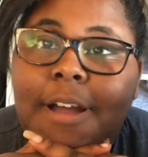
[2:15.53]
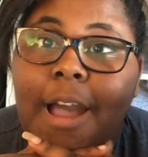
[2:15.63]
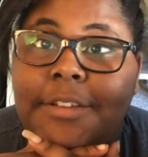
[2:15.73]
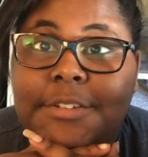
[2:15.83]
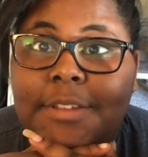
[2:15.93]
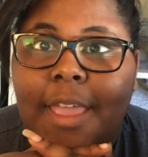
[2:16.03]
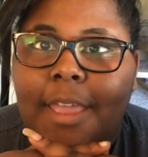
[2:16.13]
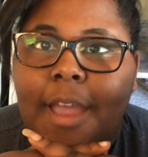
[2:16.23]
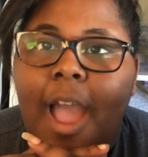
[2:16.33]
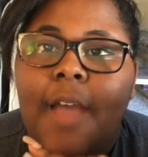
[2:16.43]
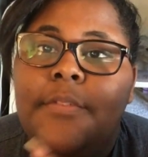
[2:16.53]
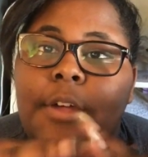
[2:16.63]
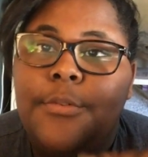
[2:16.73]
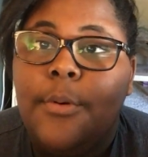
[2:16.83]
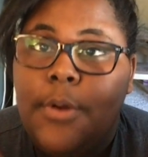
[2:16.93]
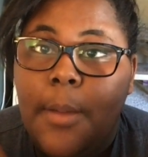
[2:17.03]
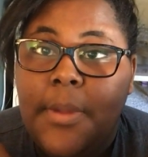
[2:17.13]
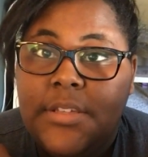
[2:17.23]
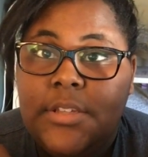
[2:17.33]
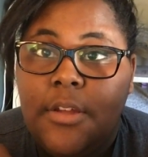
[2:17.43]
I just can't. I have not thrown up
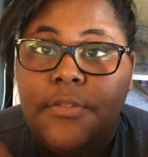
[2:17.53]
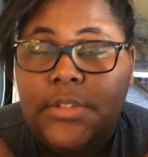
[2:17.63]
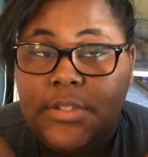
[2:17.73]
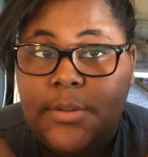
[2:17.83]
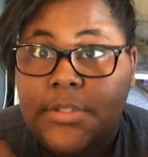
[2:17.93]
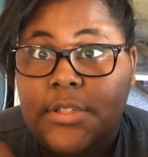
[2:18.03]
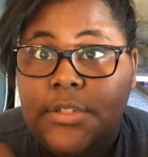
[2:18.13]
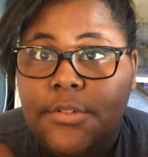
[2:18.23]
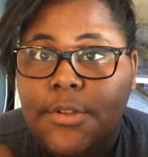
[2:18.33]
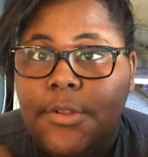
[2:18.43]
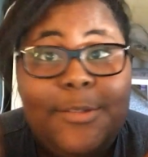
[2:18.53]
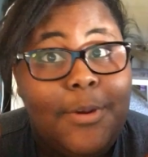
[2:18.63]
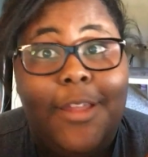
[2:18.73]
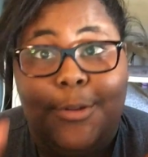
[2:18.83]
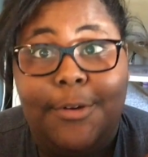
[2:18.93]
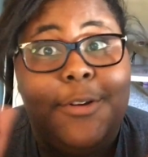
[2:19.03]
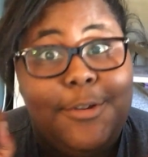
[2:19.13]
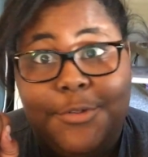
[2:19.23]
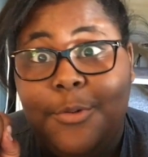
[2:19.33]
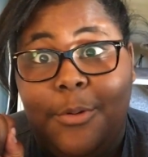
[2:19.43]
myself since I was 6 years old. That's when I learned to
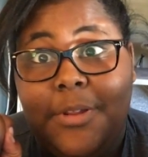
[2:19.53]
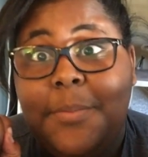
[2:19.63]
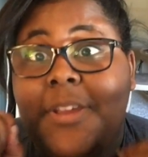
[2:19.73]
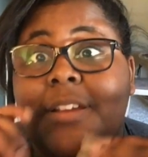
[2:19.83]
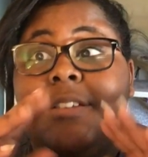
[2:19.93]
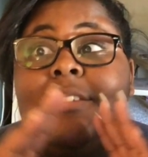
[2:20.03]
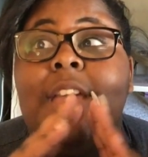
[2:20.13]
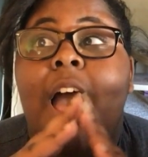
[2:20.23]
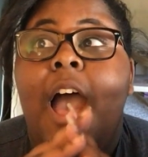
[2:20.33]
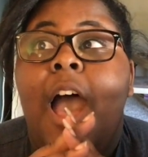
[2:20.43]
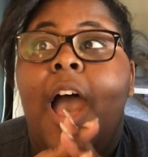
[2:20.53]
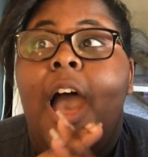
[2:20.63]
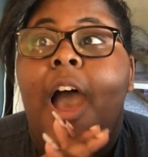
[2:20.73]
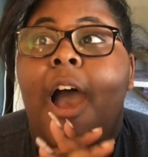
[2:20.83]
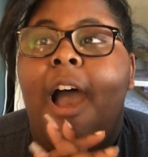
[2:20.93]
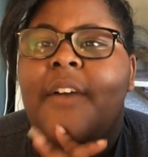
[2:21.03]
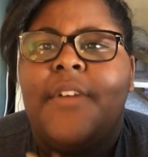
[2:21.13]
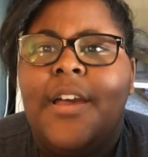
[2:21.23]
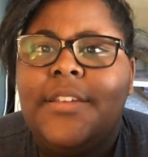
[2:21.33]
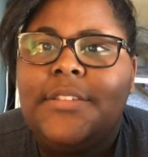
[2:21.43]
control it, because I've
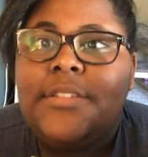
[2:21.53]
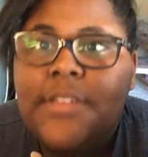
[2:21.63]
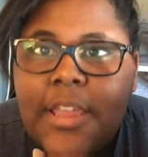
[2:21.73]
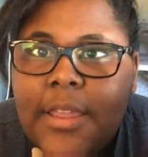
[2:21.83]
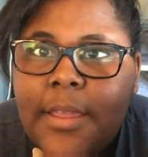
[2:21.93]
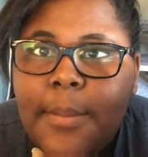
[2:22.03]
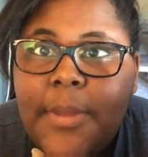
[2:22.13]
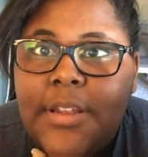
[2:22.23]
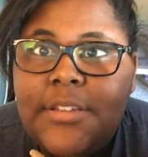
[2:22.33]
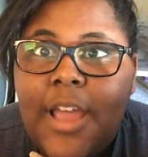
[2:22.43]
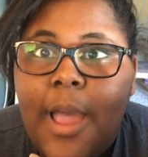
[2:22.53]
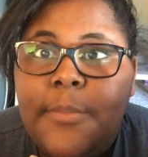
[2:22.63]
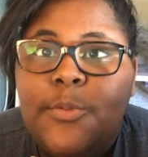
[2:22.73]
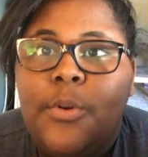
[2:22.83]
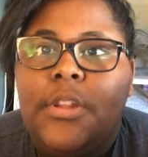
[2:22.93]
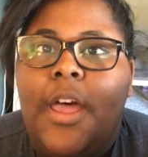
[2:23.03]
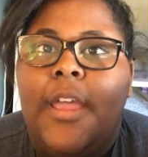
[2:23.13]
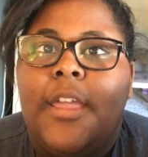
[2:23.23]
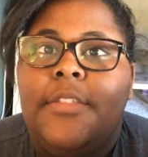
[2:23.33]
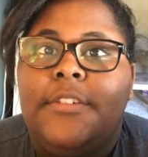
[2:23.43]
gotten sick many times where
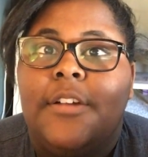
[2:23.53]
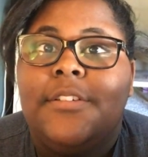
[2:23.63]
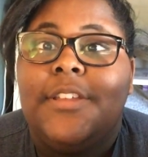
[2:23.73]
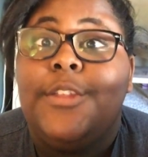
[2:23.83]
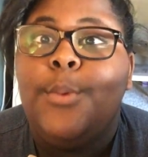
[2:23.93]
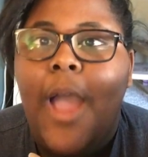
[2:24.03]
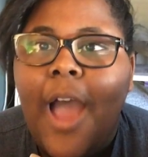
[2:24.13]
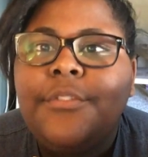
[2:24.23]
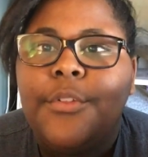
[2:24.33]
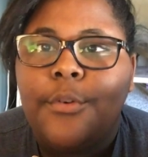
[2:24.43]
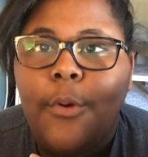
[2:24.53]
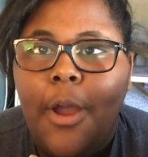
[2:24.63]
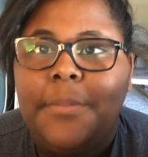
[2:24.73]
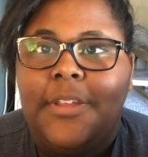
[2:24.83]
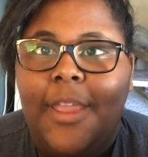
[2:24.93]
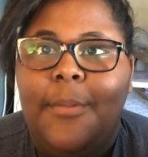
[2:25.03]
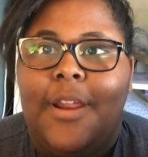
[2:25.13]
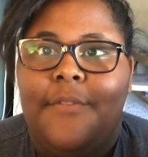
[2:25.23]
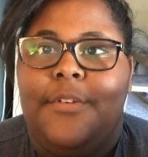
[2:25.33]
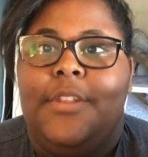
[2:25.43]
like the doctor's like, you have to throw up to get
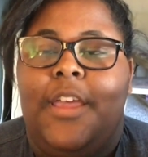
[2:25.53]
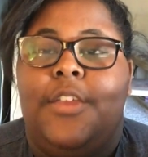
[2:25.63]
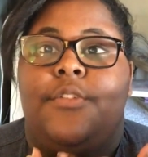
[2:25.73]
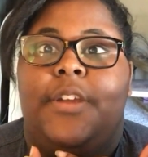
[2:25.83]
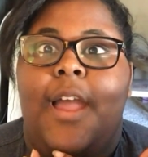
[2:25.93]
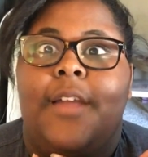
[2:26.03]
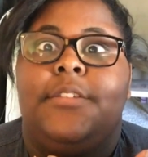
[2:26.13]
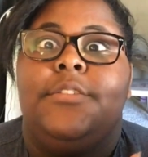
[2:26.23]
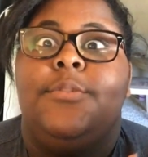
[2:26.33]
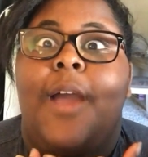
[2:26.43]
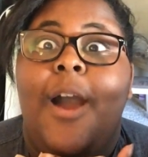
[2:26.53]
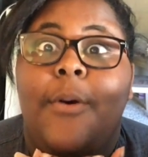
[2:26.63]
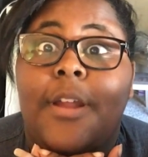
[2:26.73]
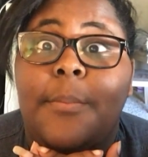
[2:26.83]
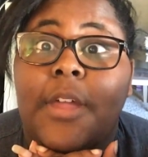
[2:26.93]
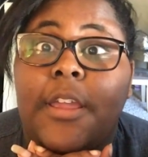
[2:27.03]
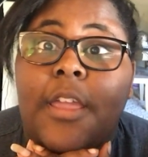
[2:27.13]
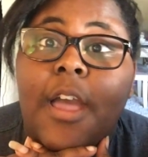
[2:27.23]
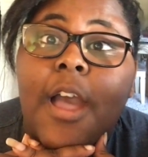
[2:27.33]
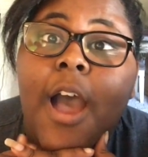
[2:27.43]
whatever like you're reacting to out, and I'm like,
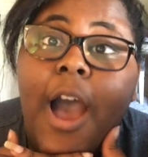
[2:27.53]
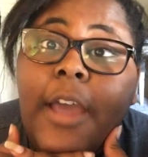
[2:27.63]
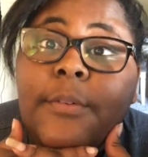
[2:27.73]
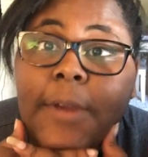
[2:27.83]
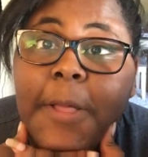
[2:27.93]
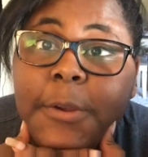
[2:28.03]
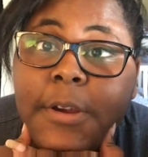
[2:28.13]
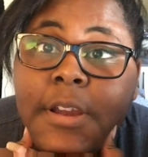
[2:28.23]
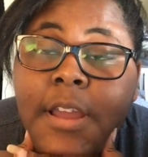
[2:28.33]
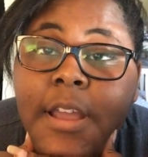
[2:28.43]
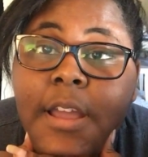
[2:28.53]
I'd rather,